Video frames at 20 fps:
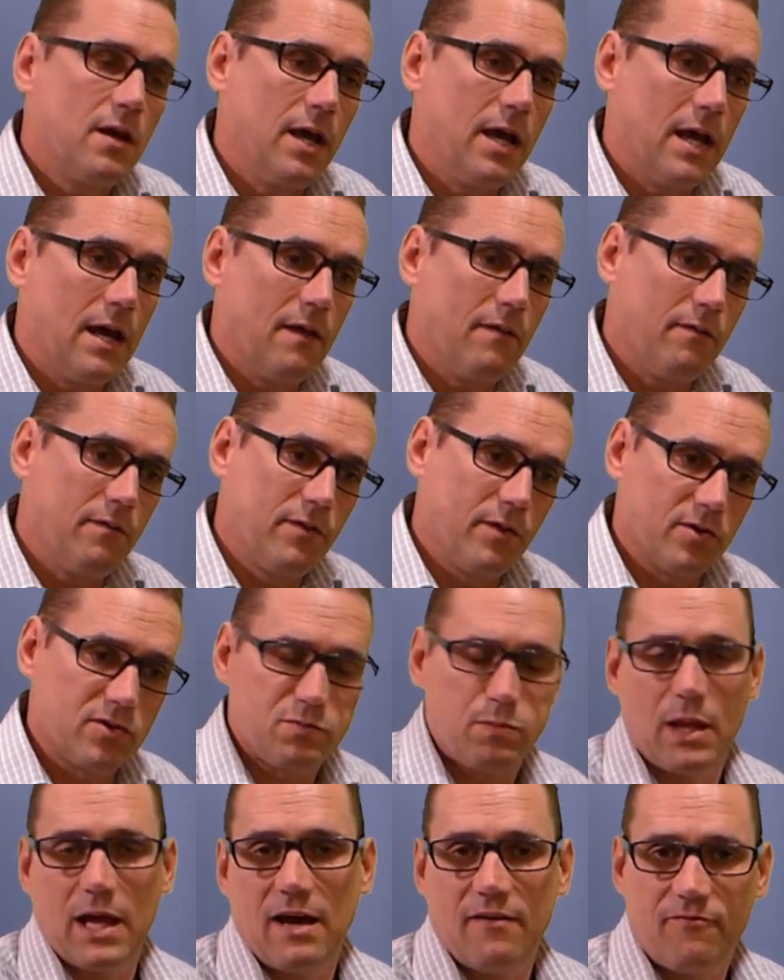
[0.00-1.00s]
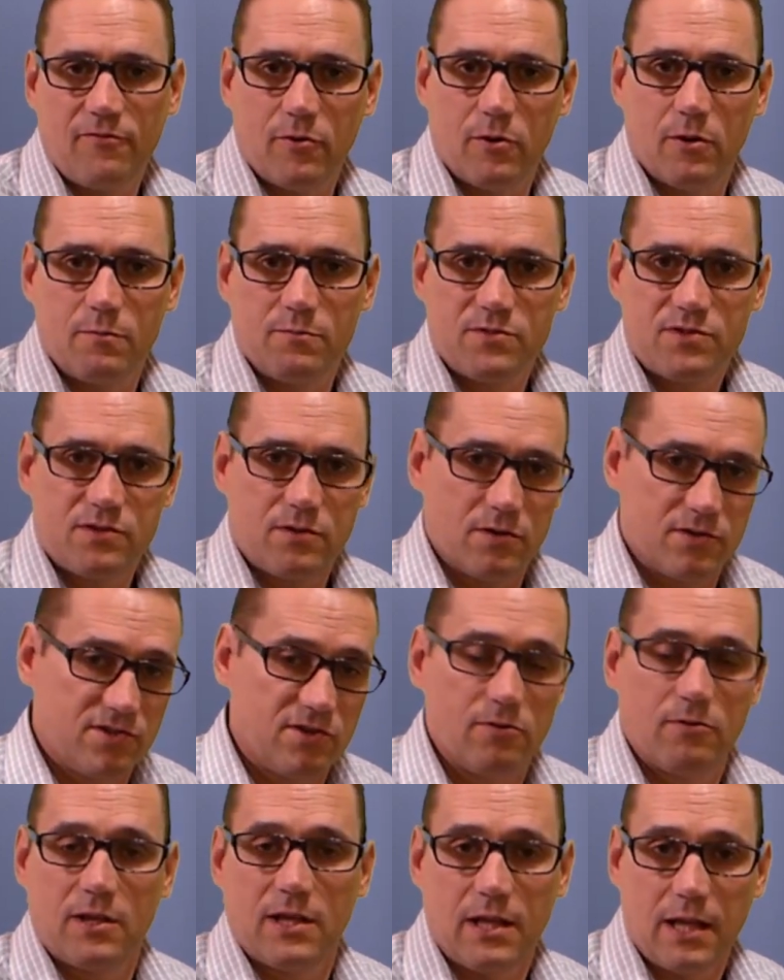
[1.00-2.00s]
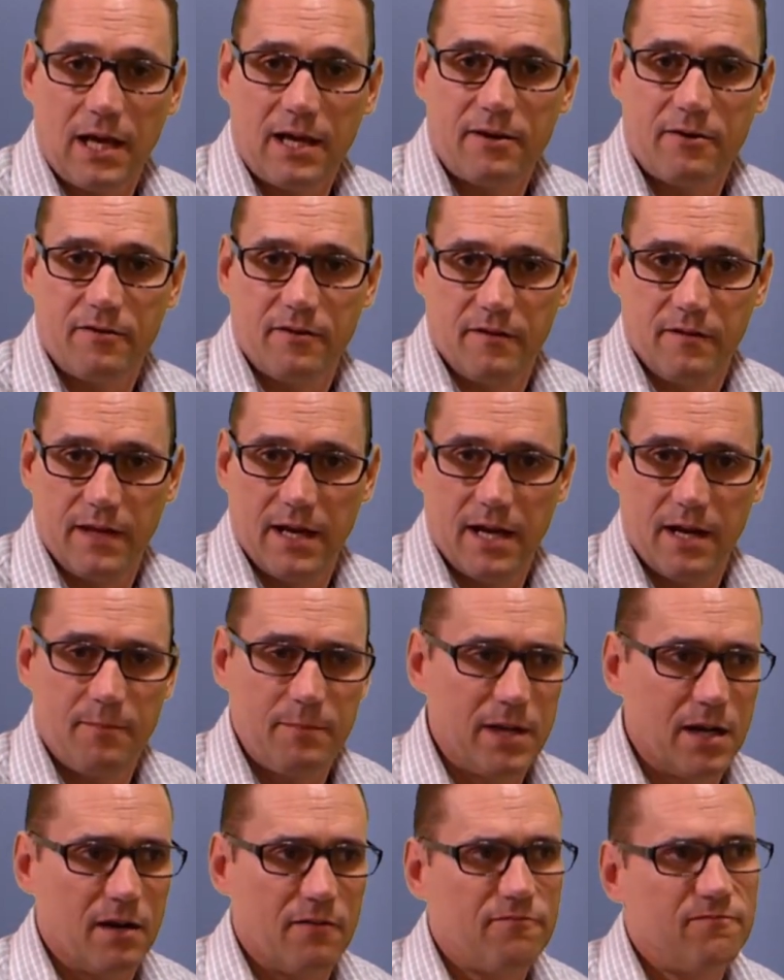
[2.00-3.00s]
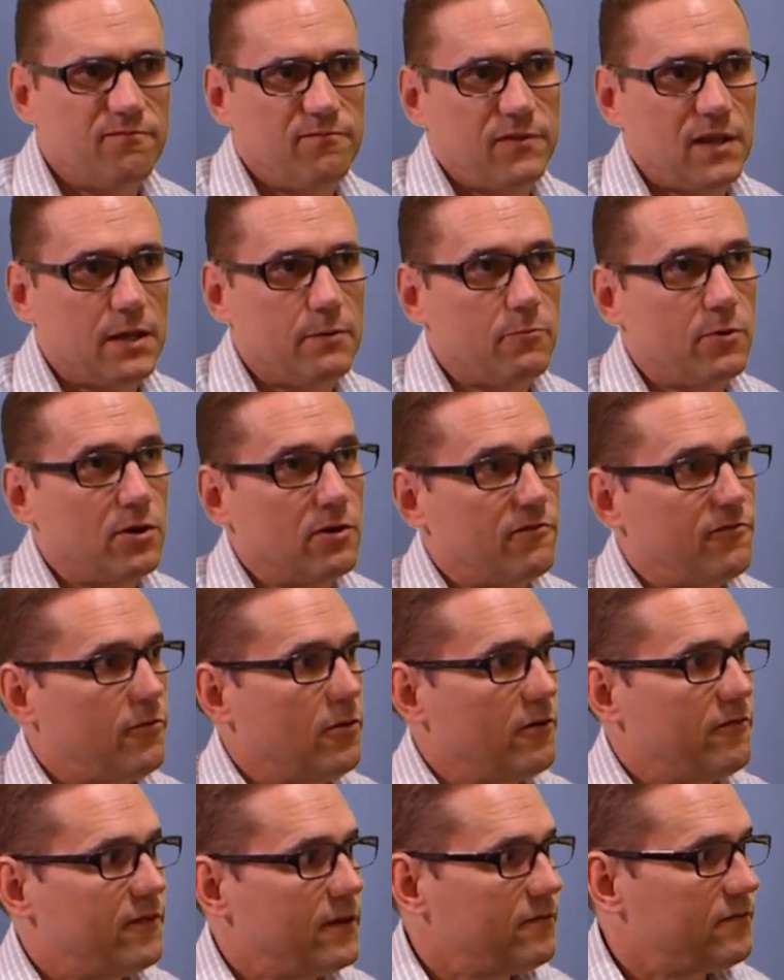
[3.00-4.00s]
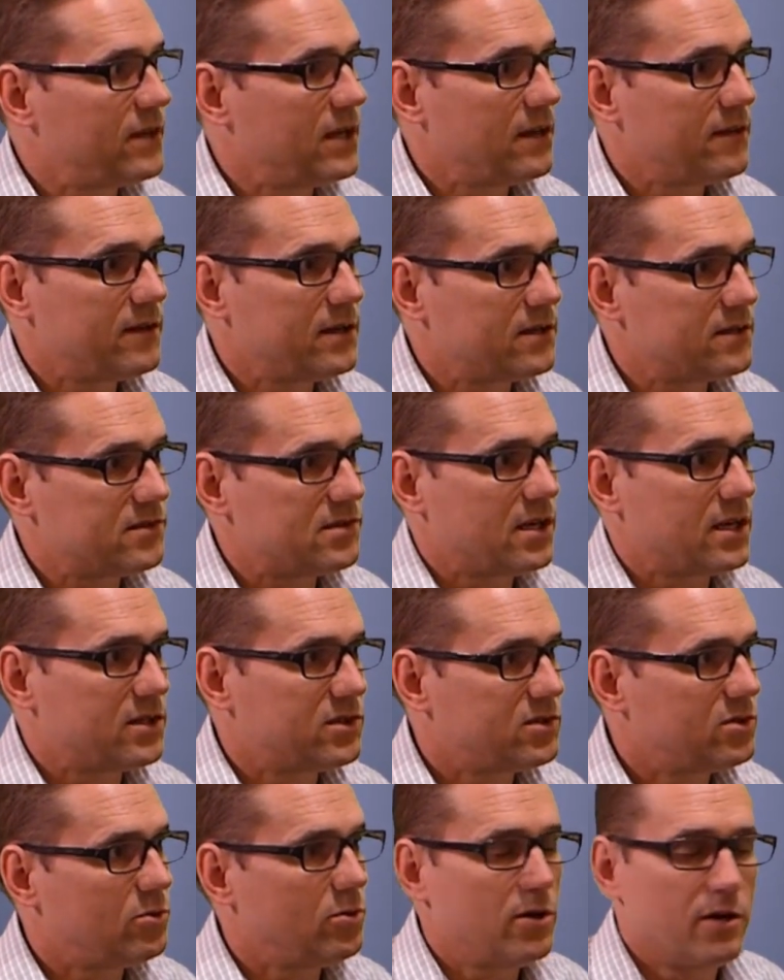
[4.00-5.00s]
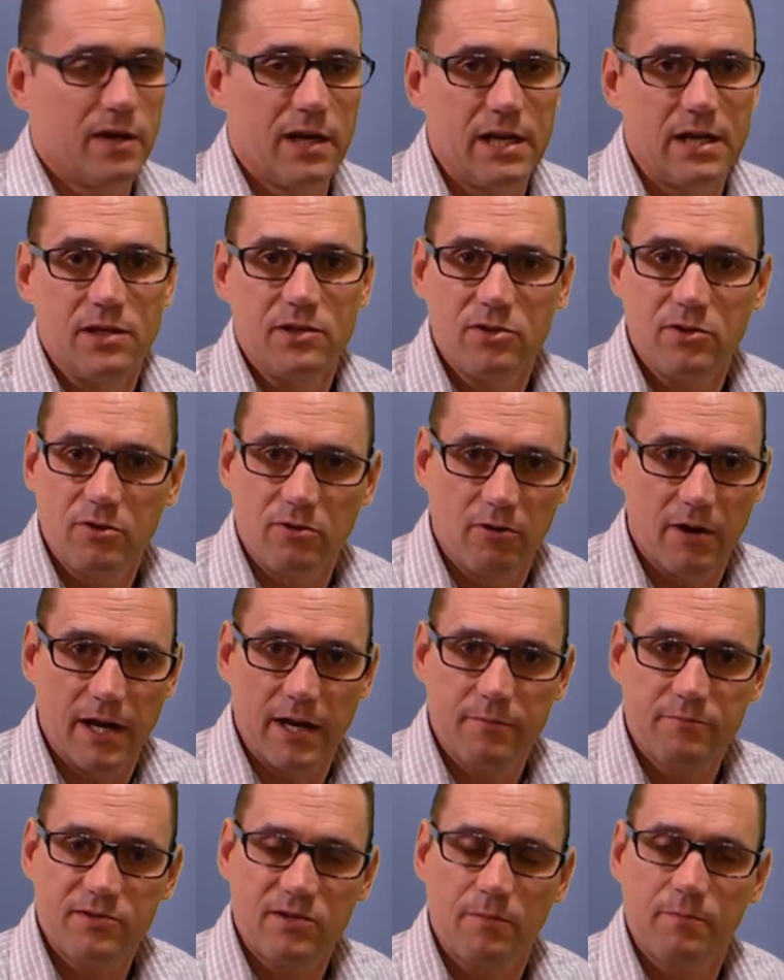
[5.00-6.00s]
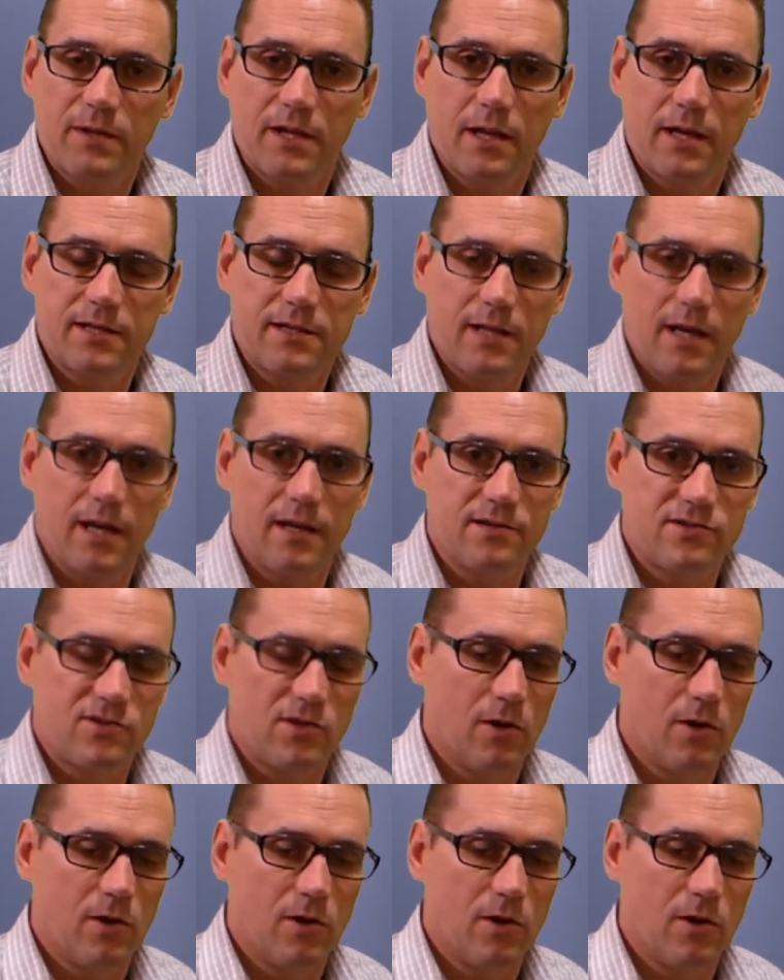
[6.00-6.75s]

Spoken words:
And those platforms are certainly lighter than that. I mean, a Flame Wheel 450 I think is like 282 grams, something like that.